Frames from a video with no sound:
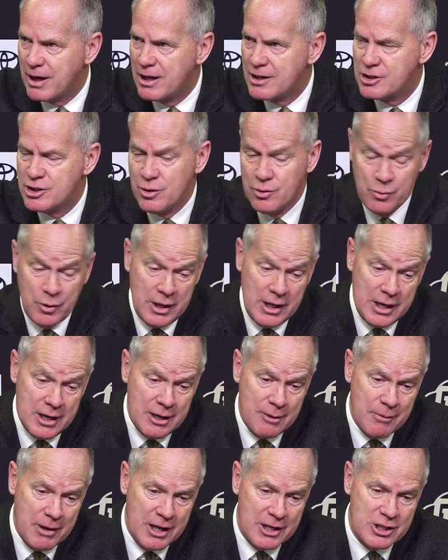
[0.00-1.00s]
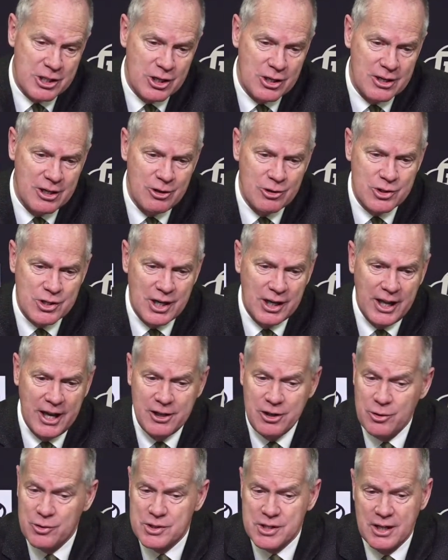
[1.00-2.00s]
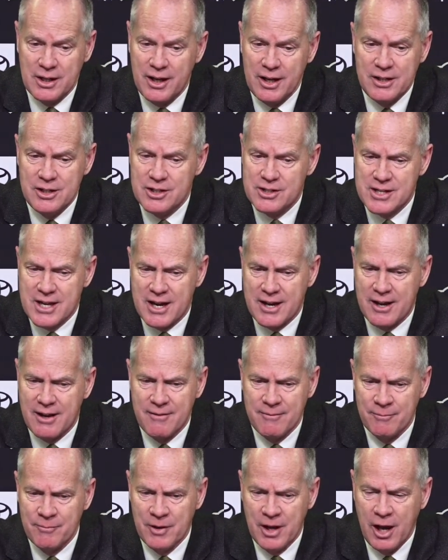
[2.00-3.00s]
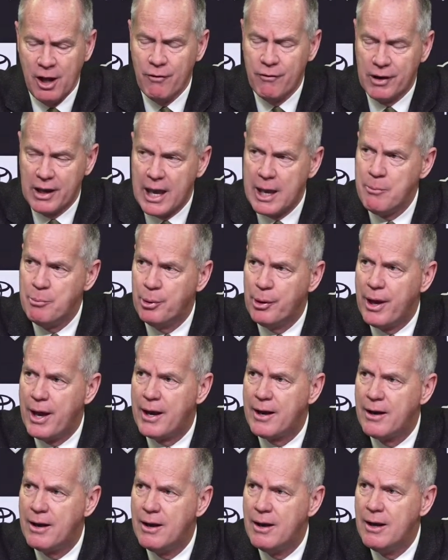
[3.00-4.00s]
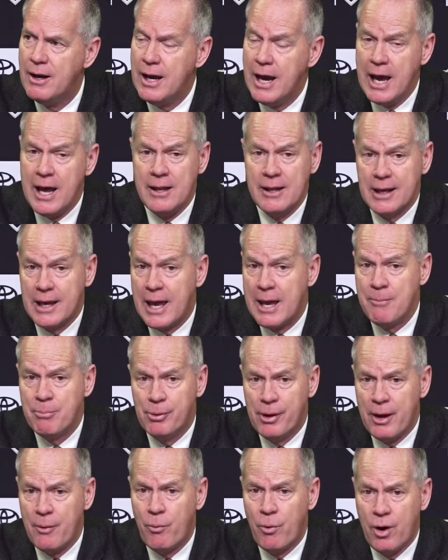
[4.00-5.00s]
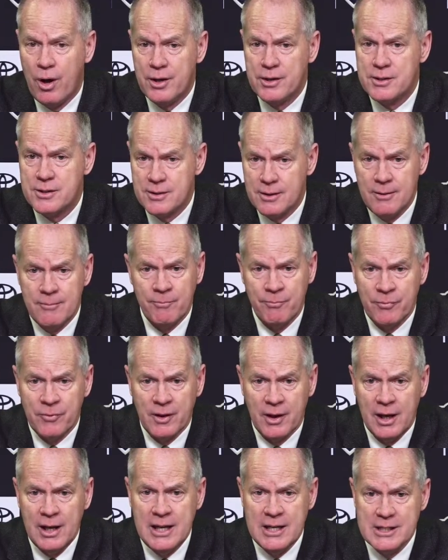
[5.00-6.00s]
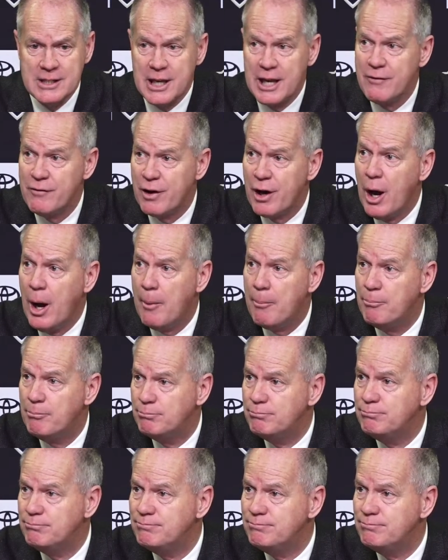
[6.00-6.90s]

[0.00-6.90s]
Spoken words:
against you. We needed him against UCLA. UCLA just had a hell of a game plan, and the game plan was he needs to give it up.